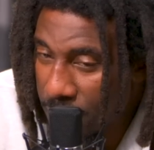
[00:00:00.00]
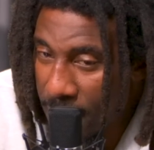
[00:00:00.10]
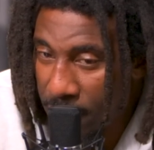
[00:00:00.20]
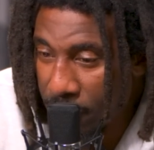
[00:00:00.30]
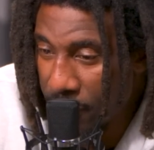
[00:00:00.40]
just
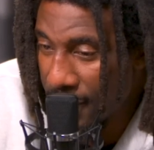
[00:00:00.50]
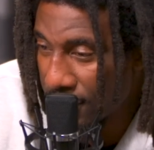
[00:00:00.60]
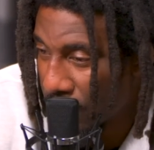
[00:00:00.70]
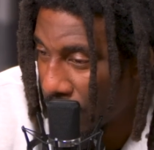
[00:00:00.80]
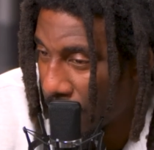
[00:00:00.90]

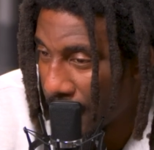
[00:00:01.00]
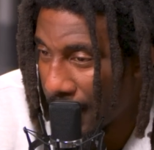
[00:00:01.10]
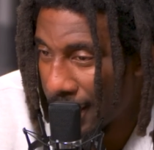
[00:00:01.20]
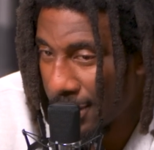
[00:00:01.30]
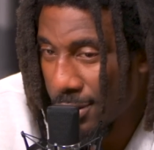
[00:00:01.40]
manifest during my
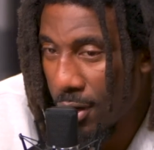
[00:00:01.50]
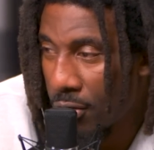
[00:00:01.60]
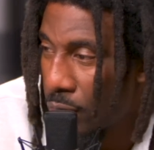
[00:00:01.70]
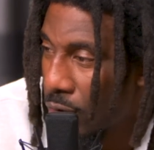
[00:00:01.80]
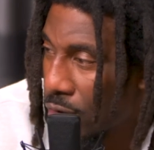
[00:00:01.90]
like
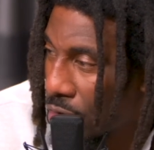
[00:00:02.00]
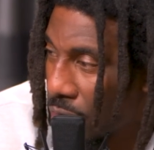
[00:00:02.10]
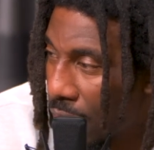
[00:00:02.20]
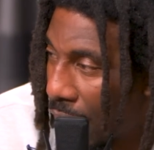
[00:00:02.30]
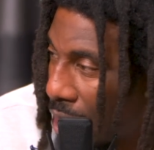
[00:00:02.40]
sophomore,
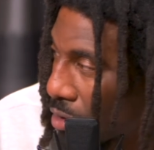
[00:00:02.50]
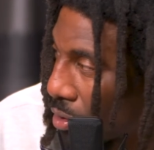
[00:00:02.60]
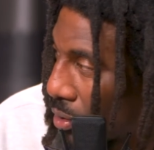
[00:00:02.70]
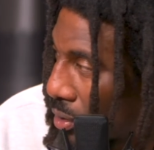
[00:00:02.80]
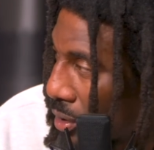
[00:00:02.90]
junior, high
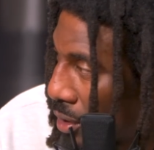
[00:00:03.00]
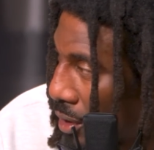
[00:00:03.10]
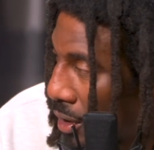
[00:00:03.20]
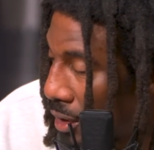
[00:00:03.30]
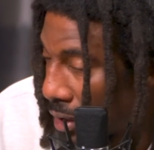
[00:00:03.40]
school.
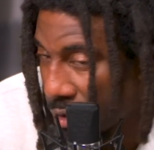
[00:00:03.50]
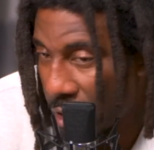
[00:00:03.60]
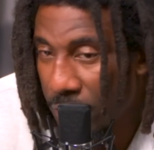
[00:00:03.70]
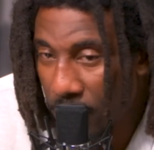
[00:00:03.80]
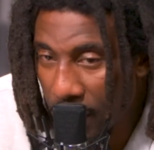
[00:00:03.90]
That's
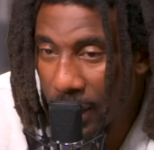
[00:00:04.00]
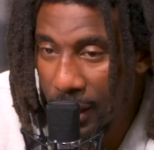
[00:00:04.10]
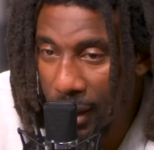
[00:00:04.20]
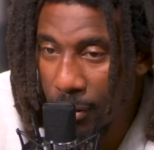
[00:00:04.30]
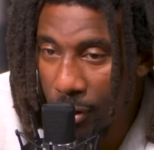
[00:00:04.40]
when I felt like,
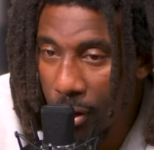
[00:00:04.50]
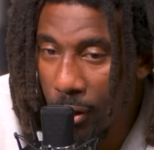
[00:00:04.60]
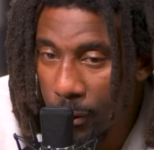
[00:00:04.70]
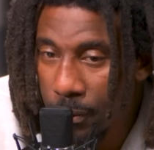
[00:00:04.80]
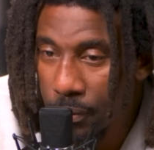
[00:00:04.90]
yeah, I'm
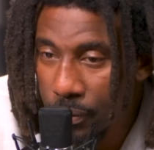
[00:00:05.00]
going